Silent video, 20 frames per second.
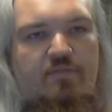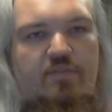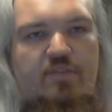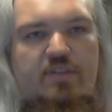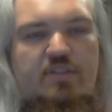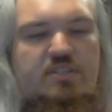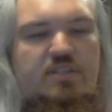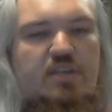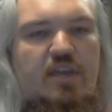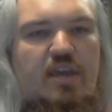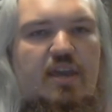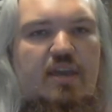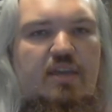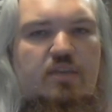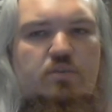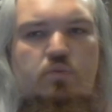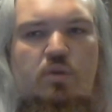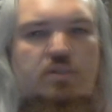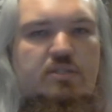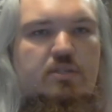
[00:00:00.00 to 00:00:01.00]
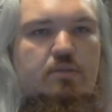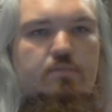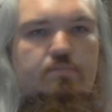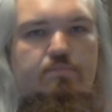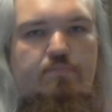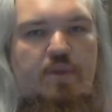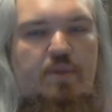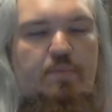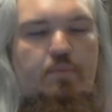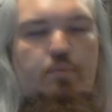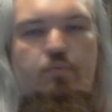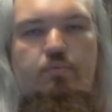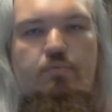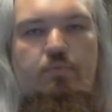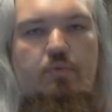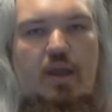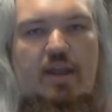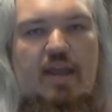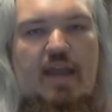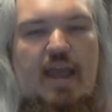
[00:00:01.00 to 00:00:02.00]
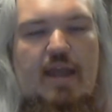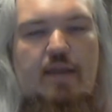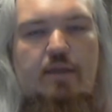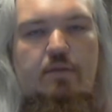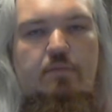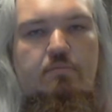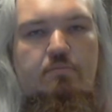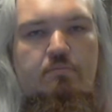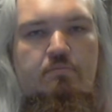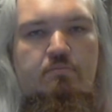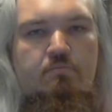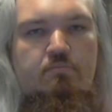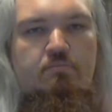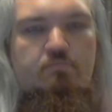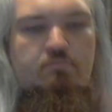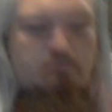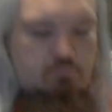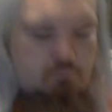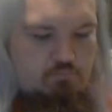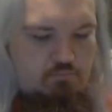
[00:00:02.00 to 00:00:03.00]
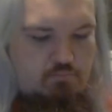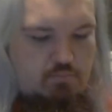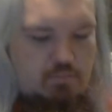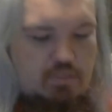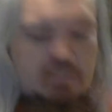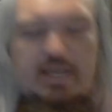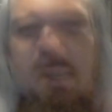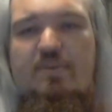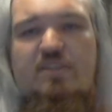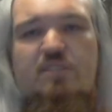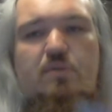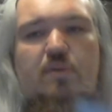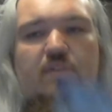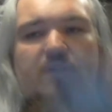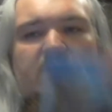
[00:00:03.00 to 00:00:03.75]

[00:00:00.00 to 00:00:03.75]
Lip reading: for this year is ones that people kind of hated. Except this one.